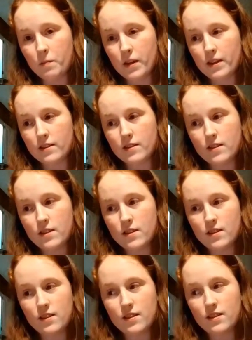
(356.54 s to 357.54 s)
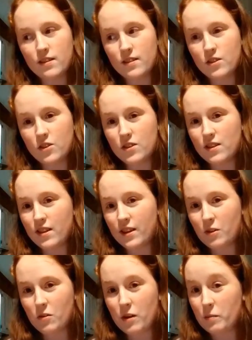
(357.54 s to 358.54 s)
It's just
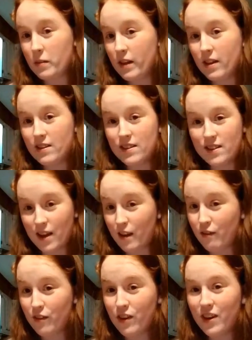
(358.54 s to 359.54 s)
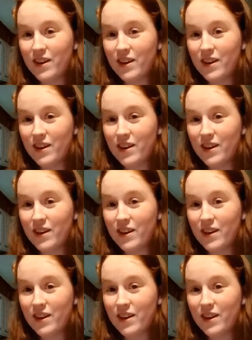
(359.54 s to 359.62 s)
incredibly unsafe.